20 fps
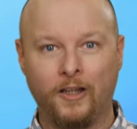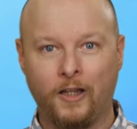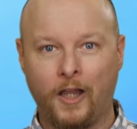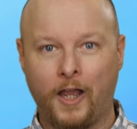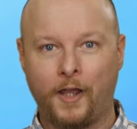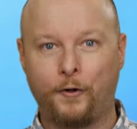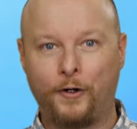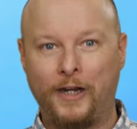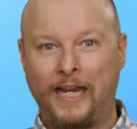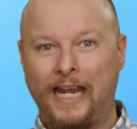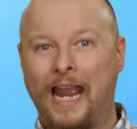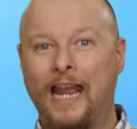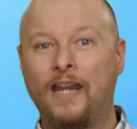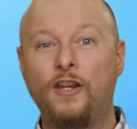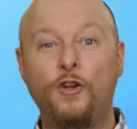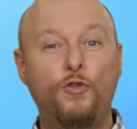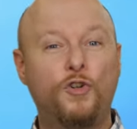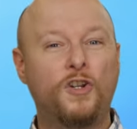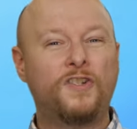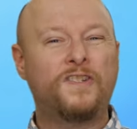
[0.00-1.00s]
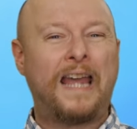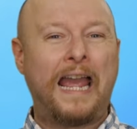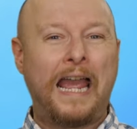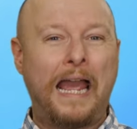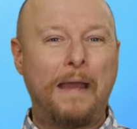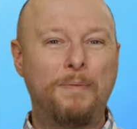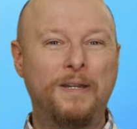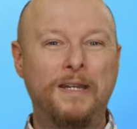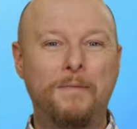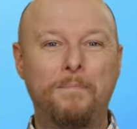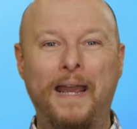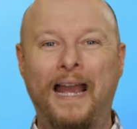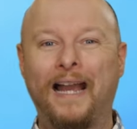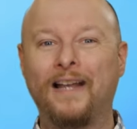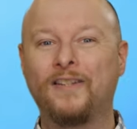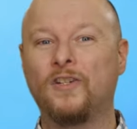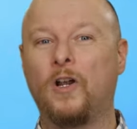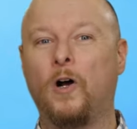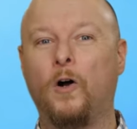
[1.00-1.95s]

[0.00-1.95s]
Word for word: lottery and you just happen to pass